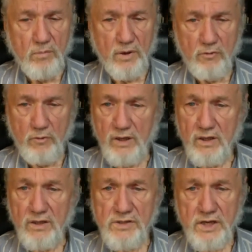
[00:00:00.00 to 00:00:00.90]
But
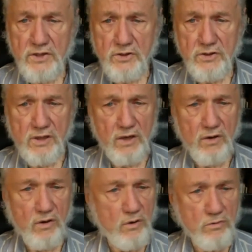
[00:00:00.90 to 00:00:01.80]
realization
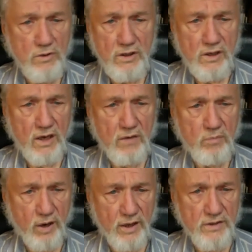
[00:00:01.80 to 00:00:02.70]
can only take
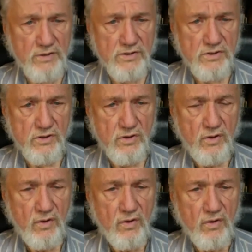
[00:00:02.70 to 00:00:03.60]
place
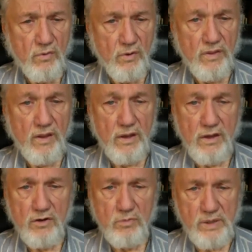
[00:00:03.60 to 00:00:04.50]
when the
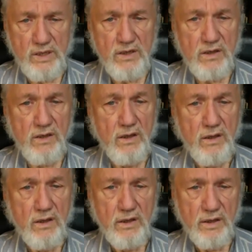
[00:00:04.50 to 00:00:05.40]
inner being
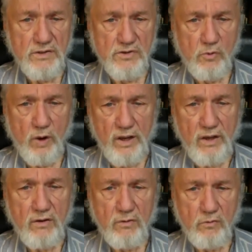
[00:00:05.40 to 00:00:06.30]
is
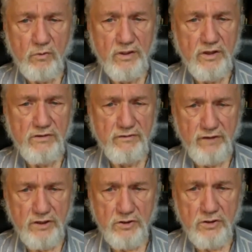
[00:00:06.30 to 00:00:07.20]
awake with its
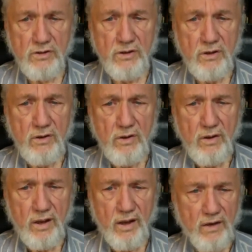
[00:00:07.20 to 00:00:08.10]
vision
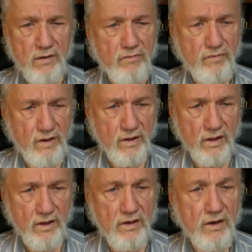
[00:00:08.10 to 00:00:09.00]
and
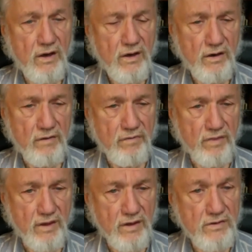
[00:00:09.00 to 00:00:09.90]
feeling of
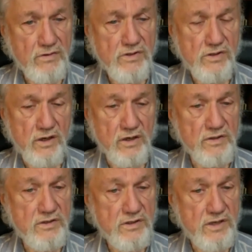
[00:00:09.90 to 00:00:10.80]
things
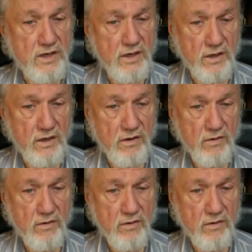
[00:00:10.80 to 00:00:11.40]
unseen.